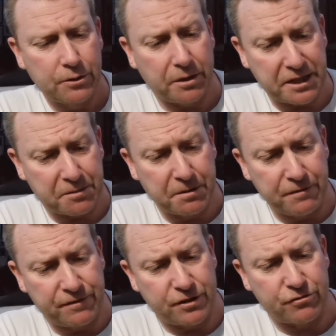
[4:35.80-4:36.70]
Quite
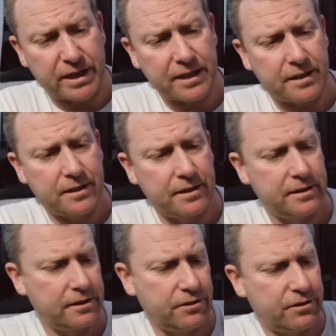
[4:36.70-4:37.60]
smooth to drink.
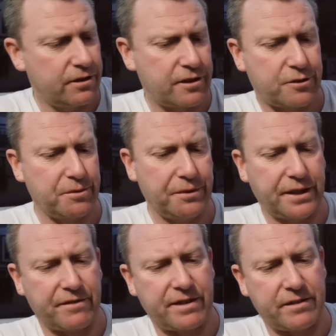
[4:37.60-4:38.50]
Should have swirled
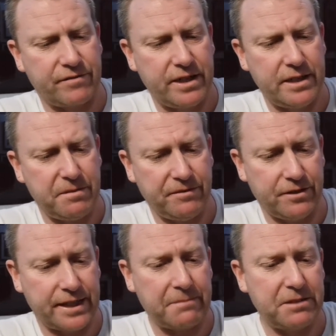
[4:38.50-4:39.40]
that around really
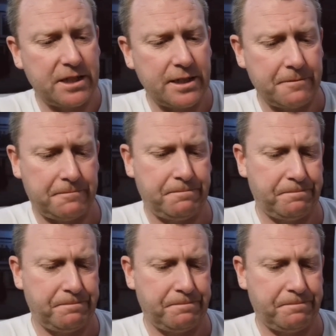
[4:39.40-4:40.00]
before I'd emptied it.